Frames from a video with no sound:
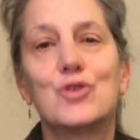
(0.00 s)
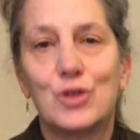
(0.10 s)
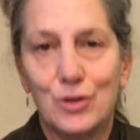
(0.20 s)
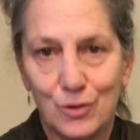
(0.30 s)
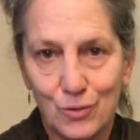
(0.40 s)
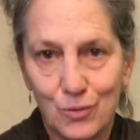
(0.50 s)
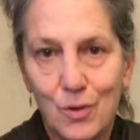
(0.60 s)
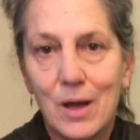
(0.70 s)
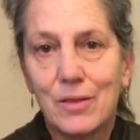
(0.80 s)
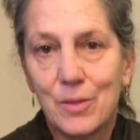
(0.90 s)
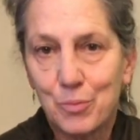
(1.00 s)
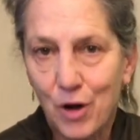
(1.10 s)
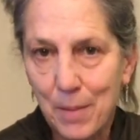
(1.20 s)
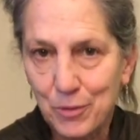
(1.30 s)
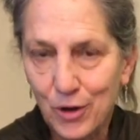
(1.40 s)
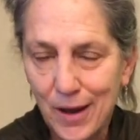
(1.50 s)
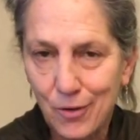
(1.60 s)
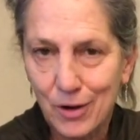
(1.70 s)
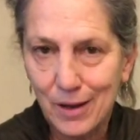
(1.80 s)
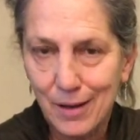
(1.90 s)
to the proper
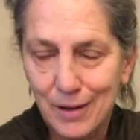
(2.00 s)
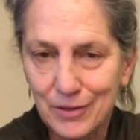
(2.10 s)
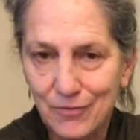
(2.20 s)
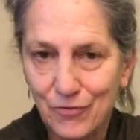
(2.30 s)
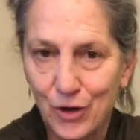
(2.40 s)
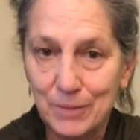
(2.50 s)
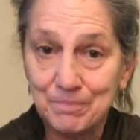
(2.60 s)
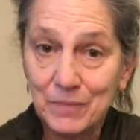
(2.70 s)
area on the foot.